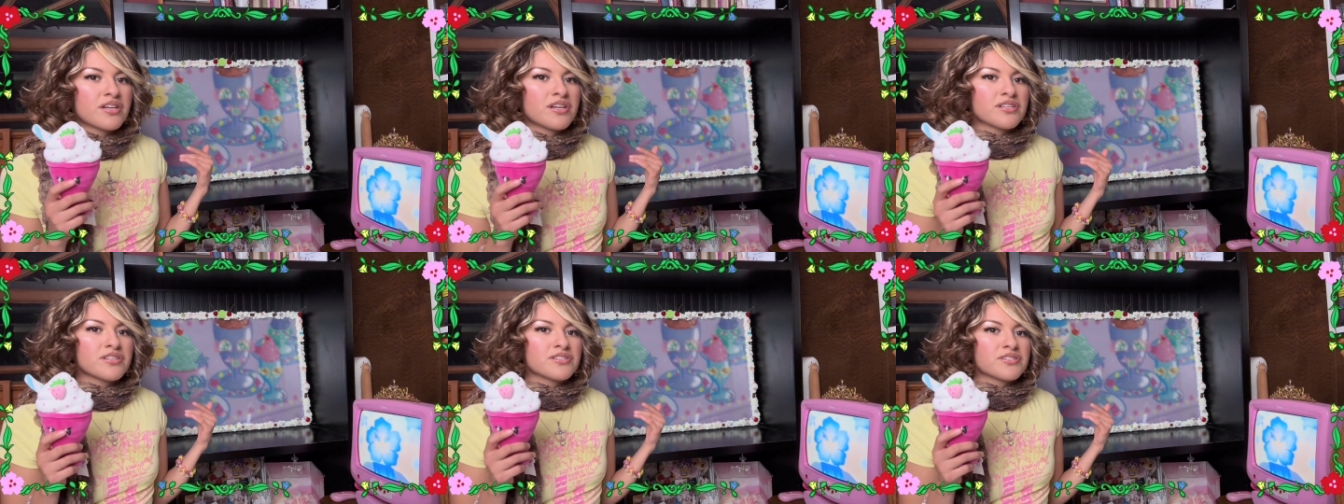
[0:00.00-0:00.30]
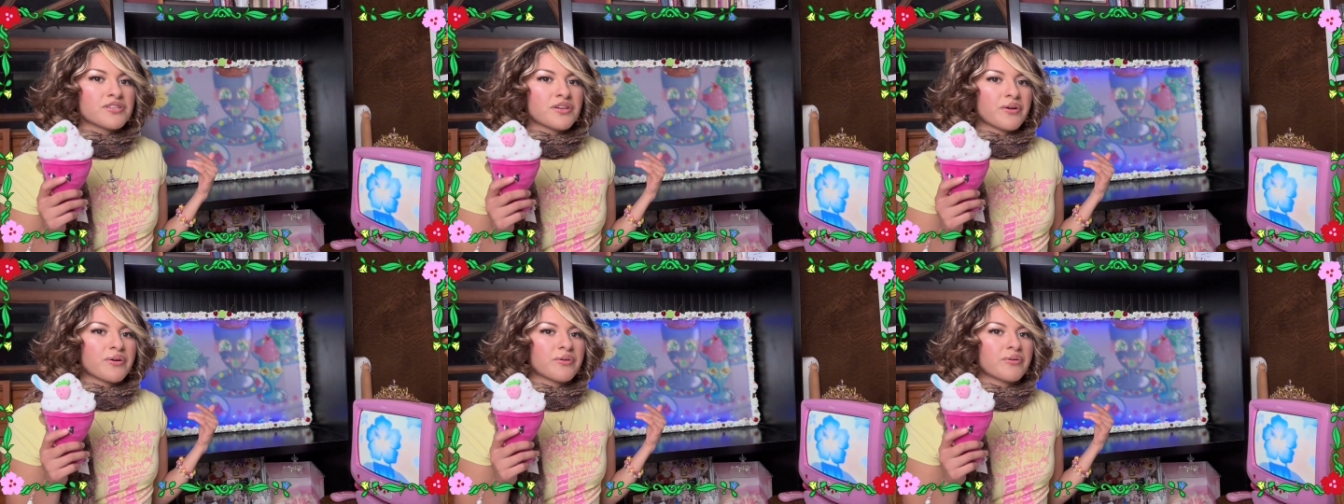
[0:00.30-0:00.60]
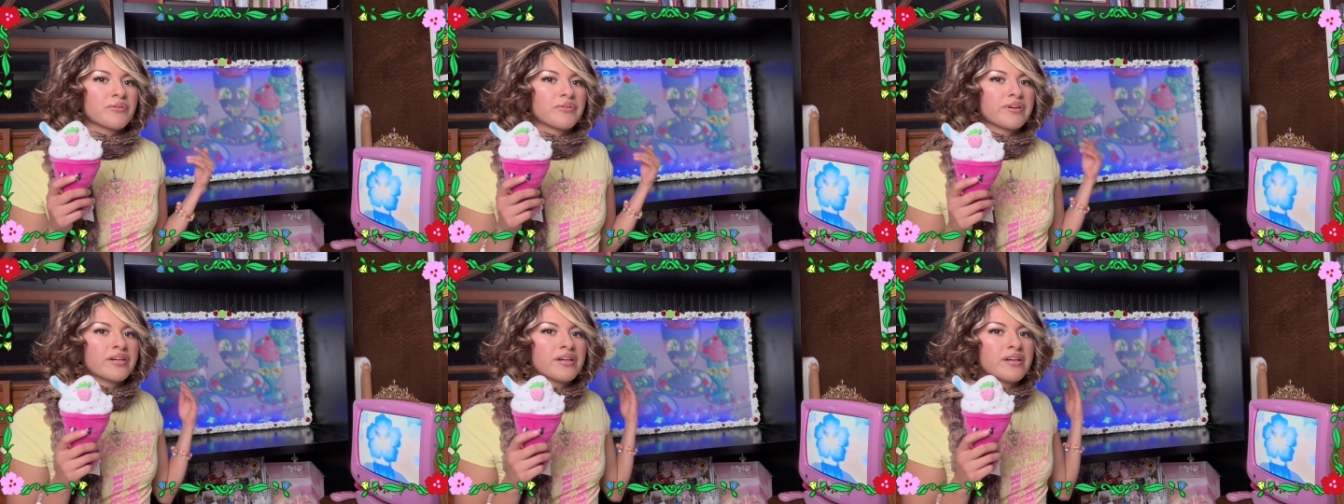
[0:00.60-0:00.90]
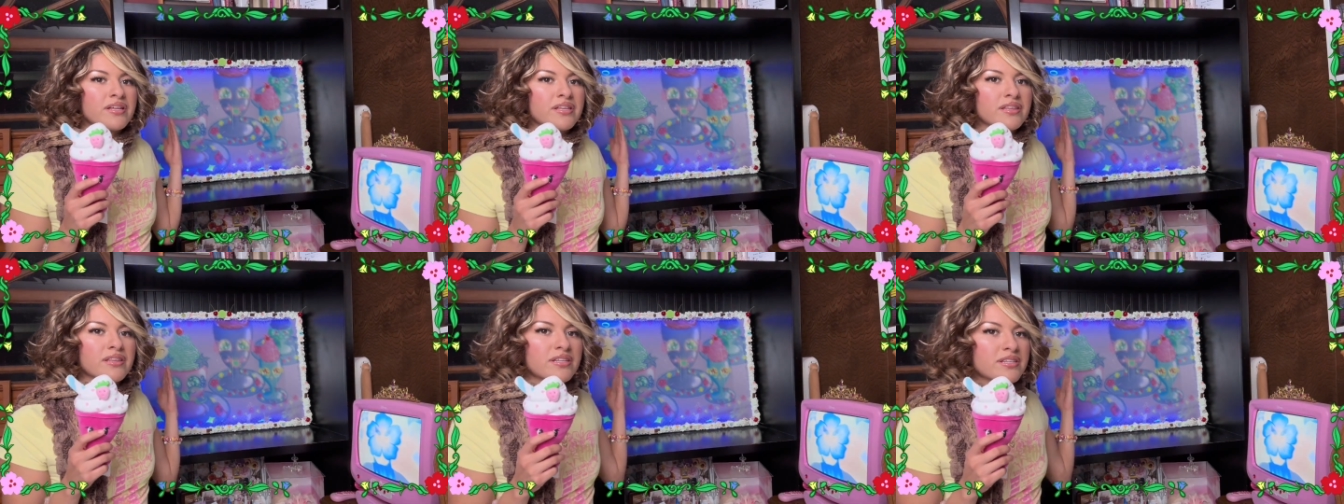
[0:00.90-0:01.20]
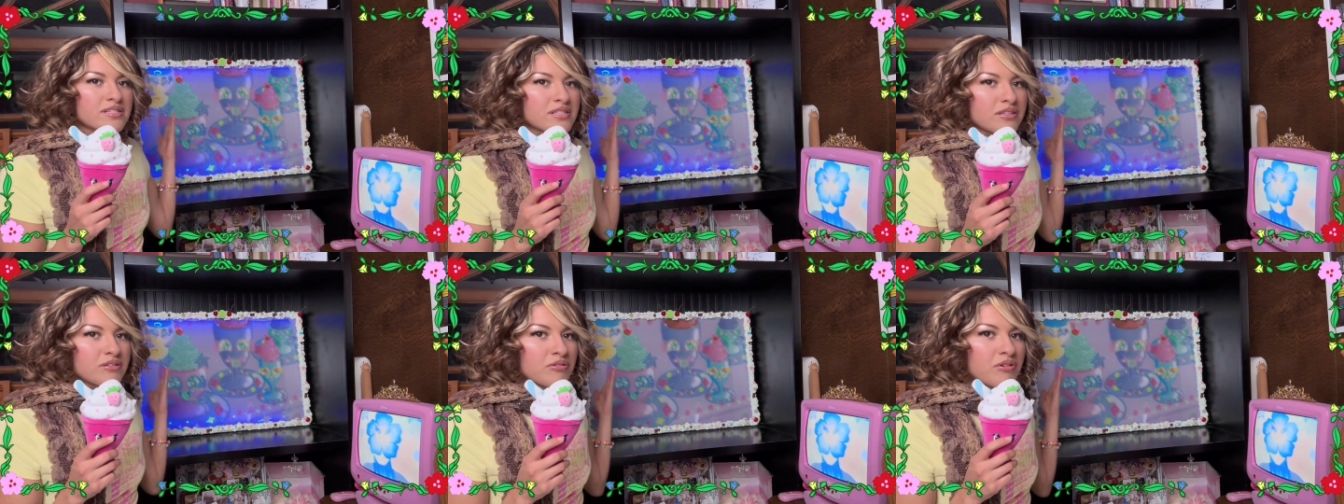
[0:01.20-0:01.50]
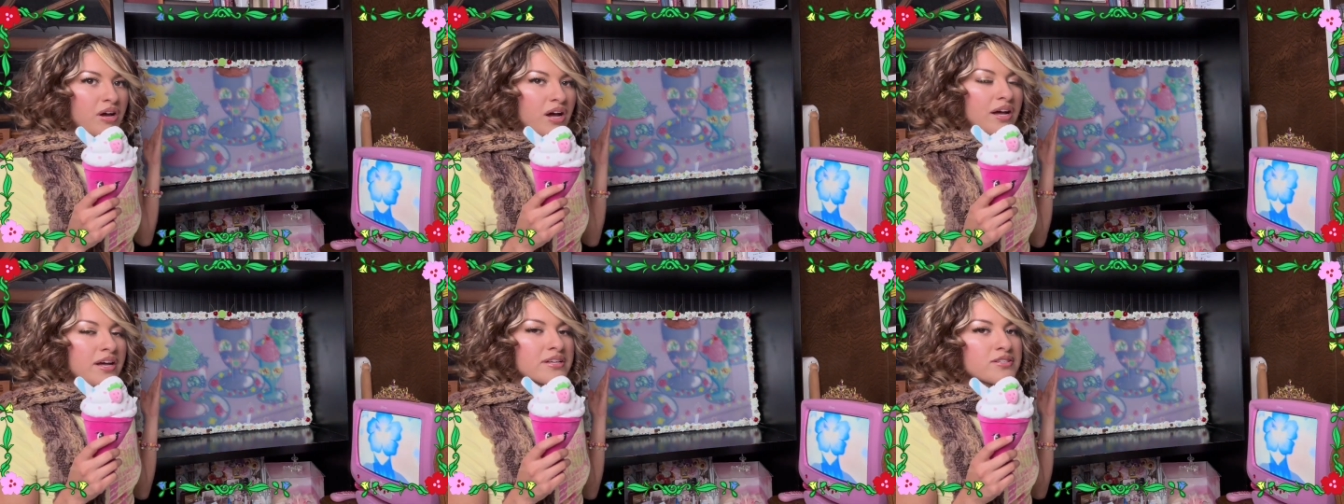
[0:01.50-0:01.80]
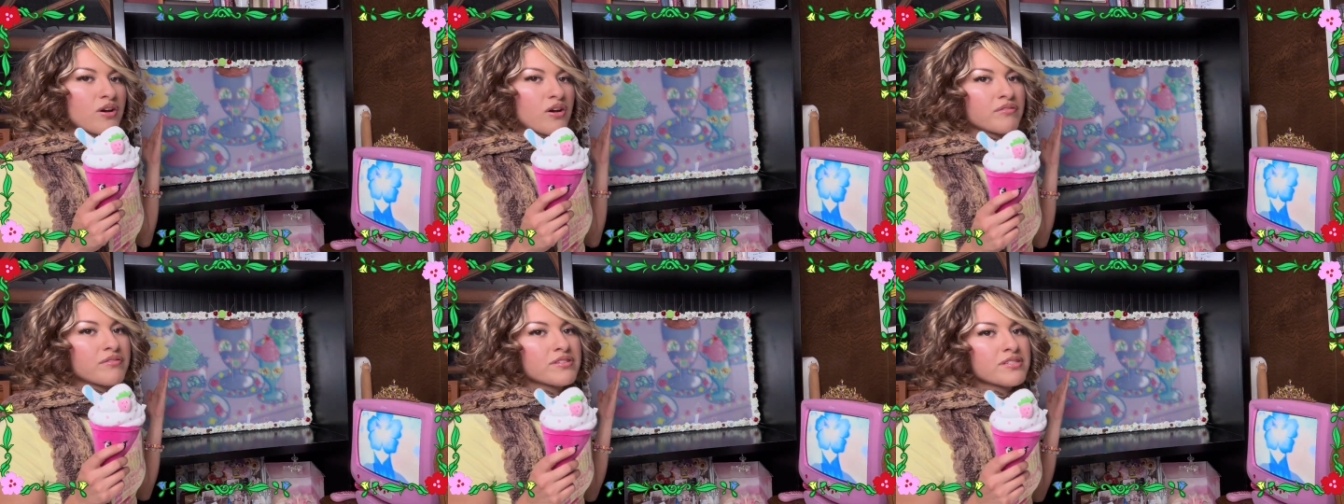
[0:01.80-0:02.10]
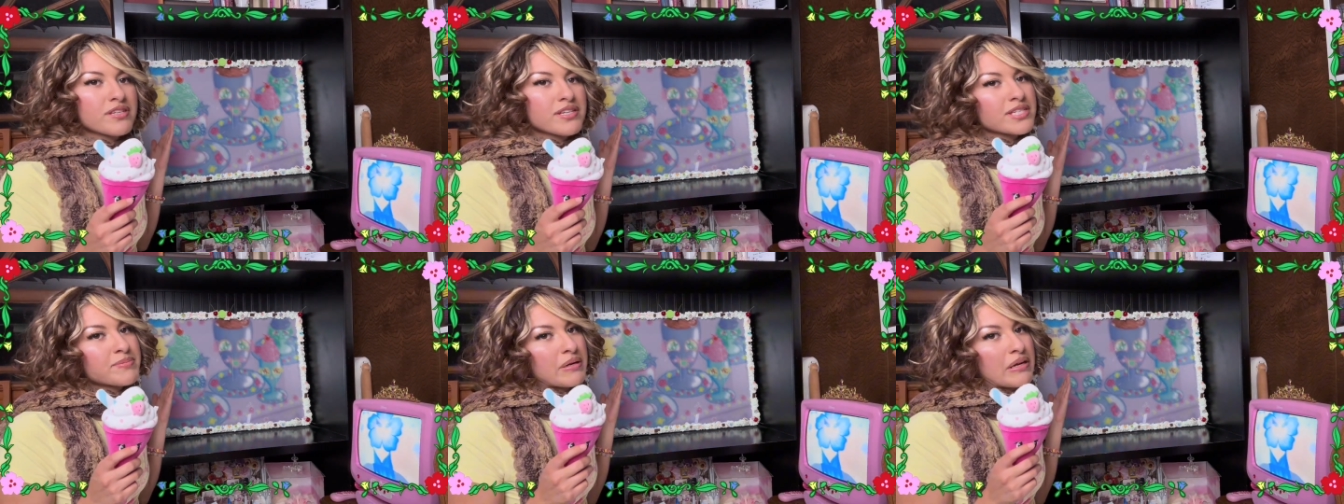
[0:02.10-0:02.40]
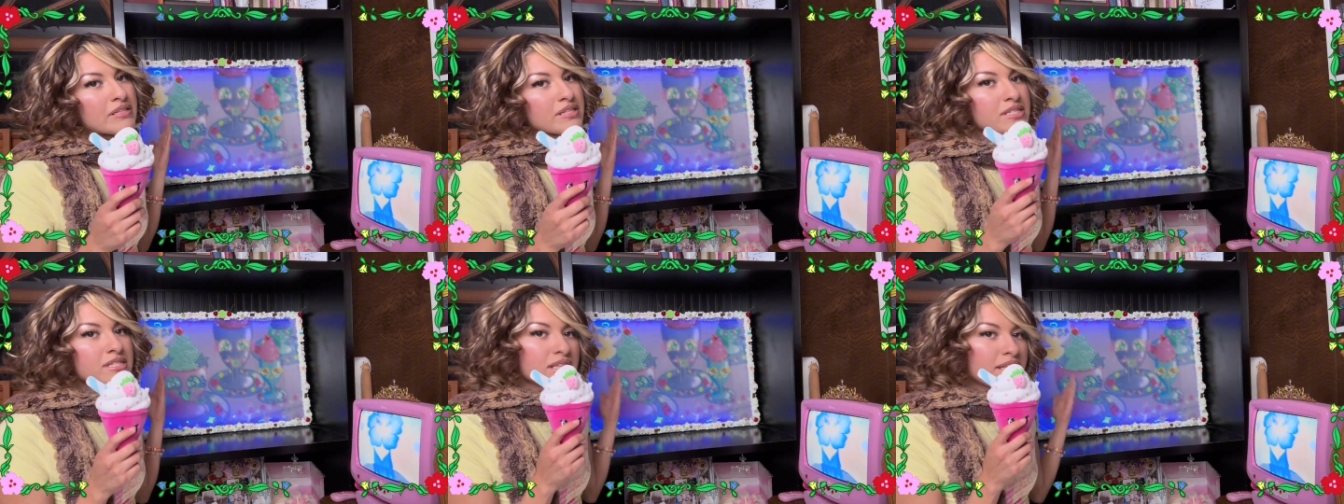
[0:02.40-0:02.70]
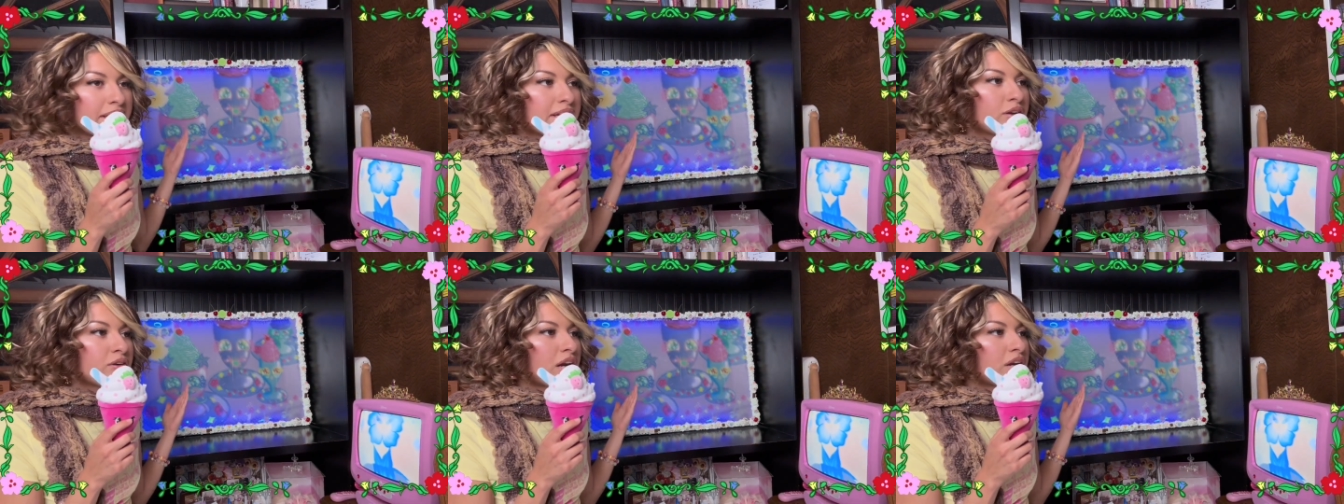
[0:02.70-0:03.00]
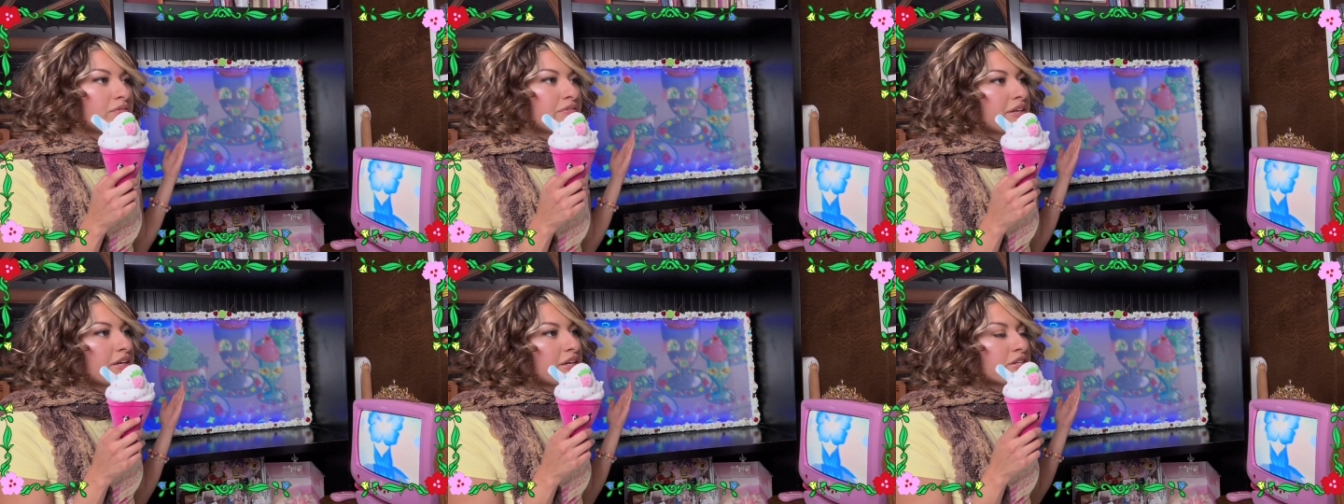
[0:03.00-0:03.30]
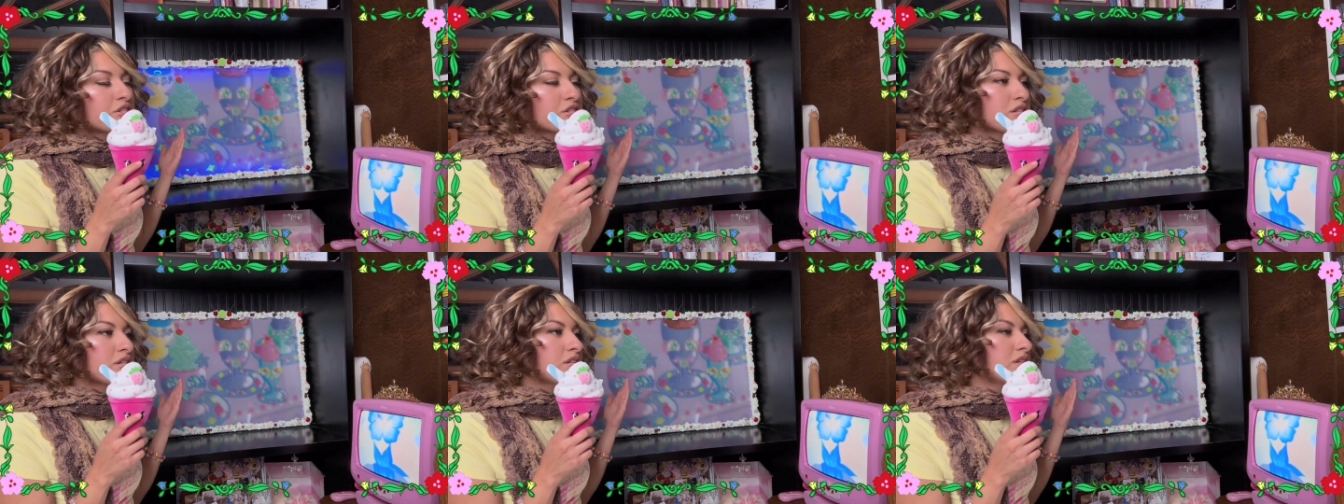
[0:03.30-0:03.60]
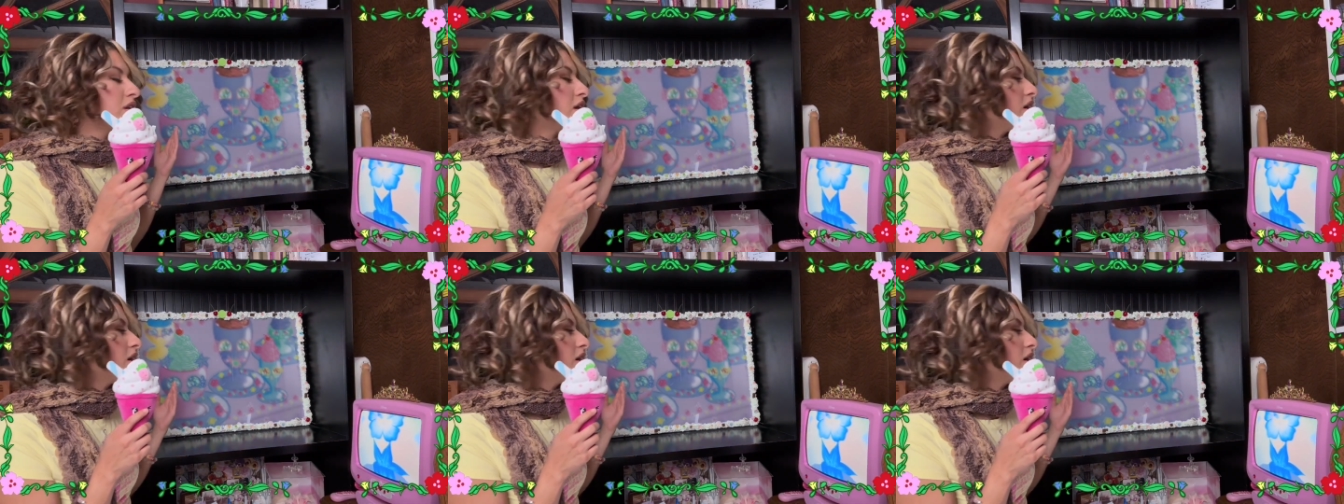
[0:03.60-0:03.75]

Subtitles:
So this little guy is obviously experiencing delayed gratification.